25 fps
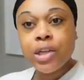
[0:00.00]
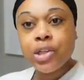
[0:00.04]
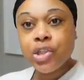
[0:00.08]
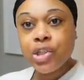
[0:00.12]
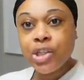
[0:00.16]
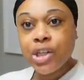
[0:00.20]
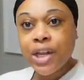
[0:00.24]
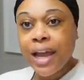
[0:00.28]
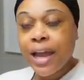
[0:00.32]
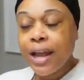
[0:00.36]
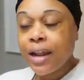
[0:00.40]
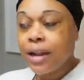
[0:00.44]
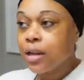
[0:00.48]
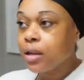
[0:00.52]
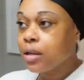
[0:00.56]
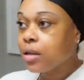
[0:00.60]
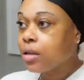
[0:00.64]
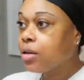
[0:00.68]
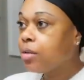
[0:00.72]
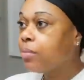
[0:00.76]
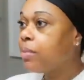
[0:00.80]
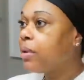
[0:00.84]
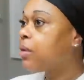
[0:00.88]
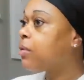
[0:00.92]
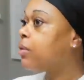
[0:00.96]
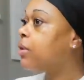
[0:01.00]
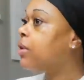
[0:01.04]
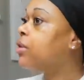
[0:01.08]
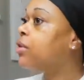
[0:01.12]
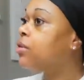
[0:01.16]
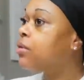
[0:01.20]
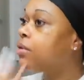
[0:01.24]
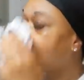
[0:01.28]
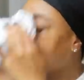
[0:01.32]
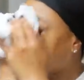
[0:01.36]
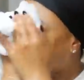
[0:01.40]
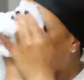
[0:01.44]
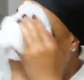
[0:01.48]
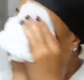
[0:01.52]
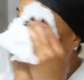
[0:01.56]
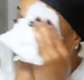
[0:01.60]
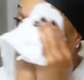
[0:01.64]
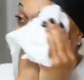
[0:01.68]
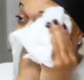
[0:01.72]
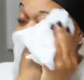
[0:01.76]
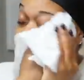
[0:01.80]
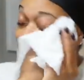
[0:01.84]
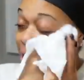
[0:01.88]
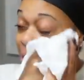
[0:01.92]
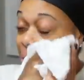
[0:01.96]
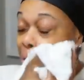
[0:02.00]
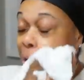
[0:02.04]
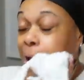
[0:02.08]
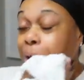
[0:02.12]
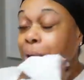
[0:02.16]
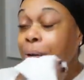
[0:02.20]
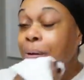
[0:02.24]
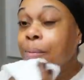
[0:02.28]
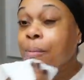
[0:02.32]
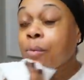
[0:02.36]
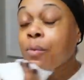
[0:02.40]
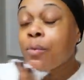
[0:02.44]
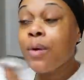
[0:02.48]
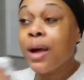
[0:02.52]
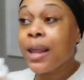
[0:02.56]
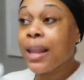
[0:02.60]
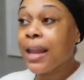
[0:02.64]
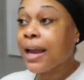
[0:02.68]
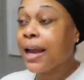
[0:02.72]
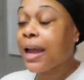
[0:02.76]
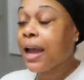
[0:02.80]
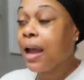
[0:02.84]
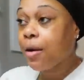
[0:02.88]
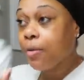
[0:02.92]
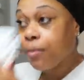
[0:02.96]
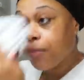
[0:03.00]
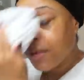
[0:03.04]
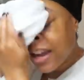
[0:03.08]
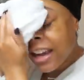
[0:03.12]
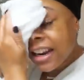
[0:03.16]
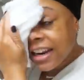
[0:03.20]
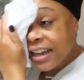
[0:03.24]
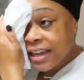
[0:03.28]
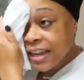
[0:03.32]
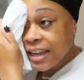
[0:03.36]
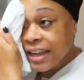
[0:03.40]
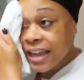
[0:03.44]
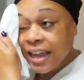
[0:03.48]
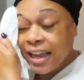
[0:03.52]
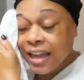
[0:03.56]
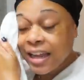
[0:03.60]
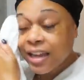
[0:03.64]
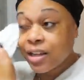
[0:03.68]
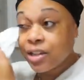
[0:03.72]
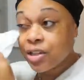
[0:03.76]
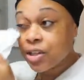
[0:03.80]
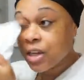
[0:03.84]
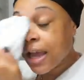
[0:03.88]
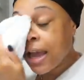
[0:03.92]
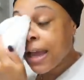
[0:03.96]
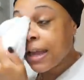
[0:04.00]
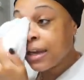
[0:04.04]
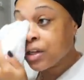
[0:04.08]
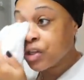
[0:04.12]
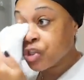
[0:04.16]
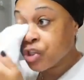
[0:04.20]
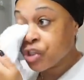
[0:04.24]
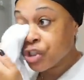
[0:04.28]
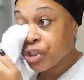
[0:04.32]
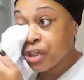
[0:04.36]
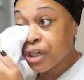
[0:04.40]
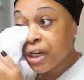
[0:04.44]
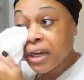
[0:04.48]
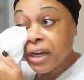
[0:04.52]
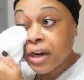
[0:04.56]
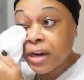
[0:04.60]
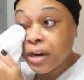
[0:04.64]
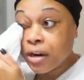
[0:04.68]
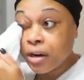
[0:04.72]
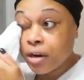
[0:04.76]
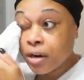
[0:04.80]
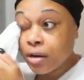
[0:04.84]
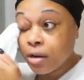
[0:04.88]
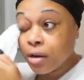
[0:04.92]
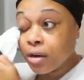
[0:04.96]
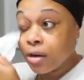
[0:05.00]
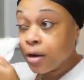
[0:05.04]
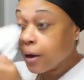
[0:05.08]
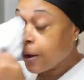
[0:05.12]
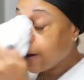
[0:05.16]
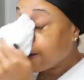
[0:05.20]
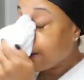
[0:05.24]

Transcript: chat a little bit with you guys um, while I got ready and kind of share